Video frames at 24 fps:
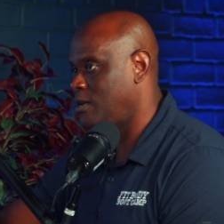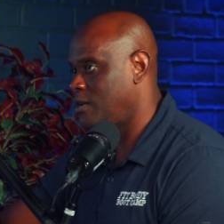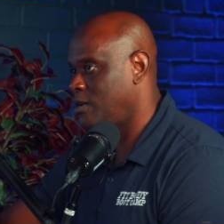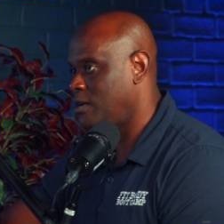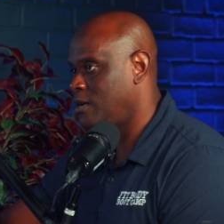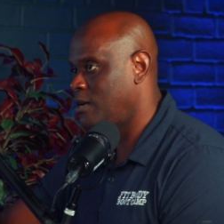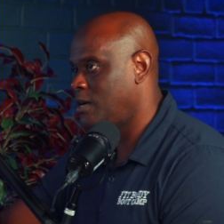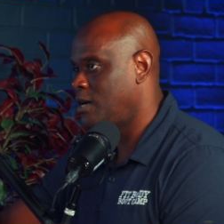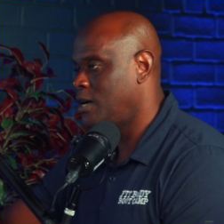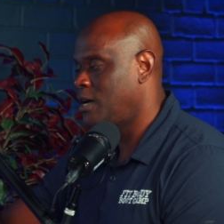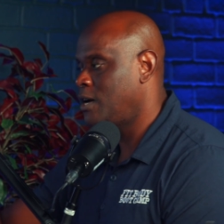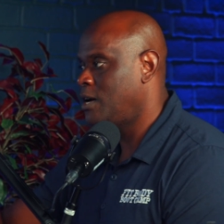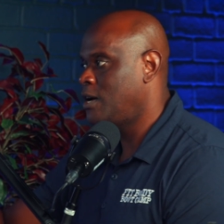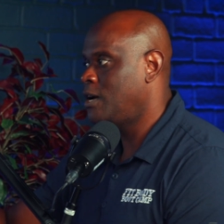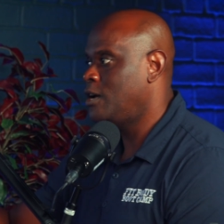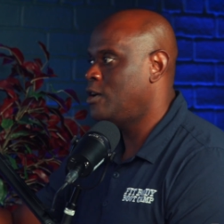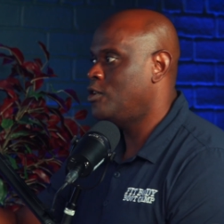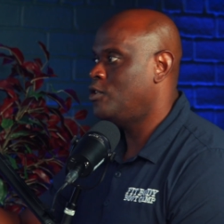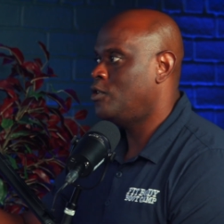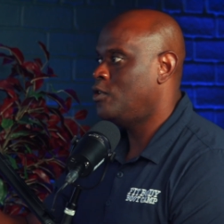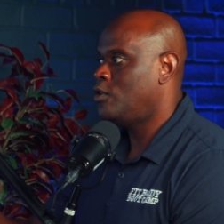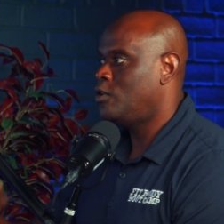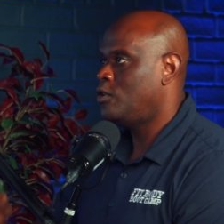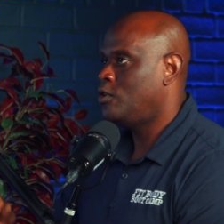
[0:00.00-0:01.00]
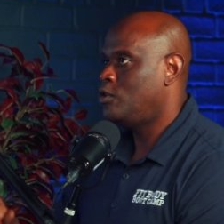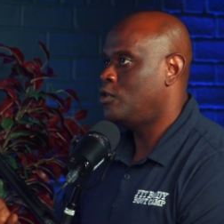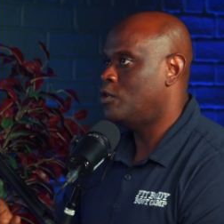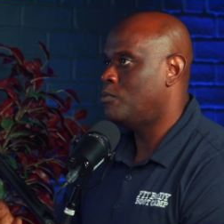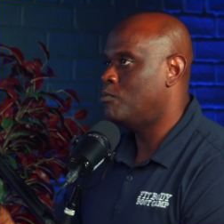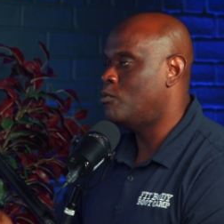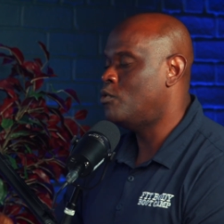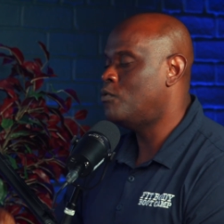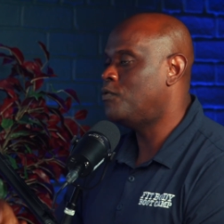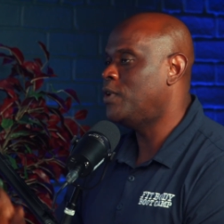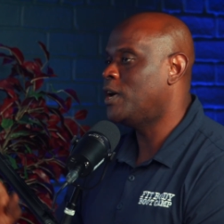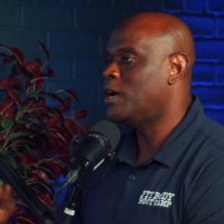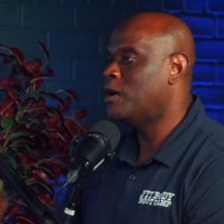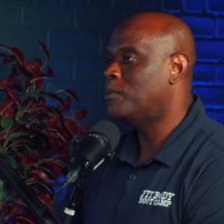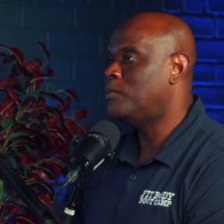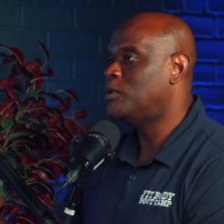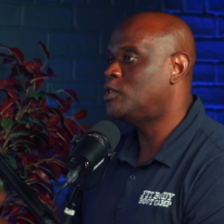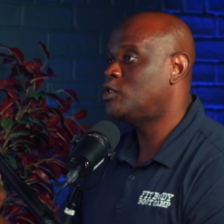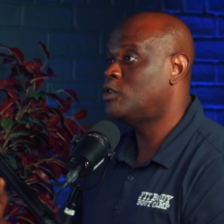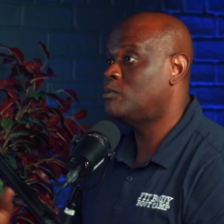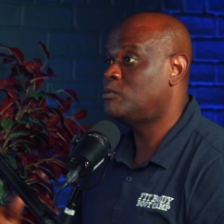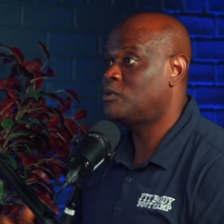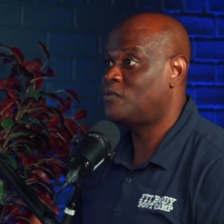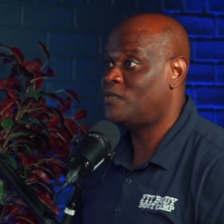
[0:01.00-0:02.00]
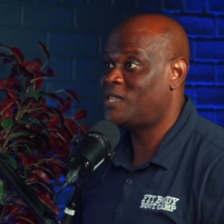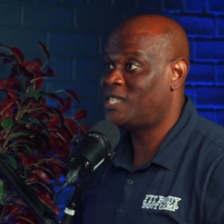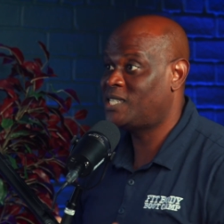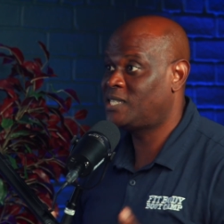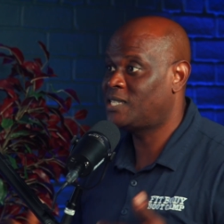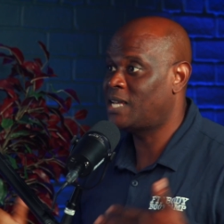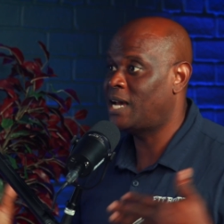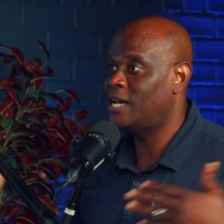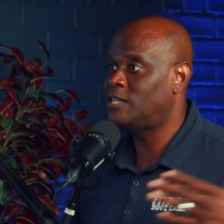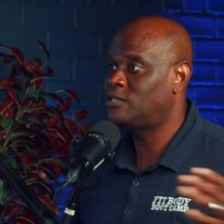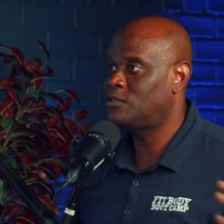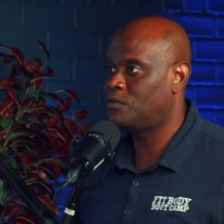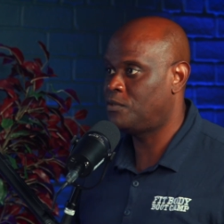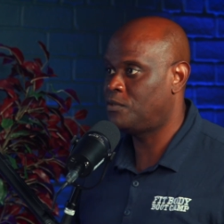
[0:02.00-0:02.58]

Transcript: Okay you're moving up in terms of the size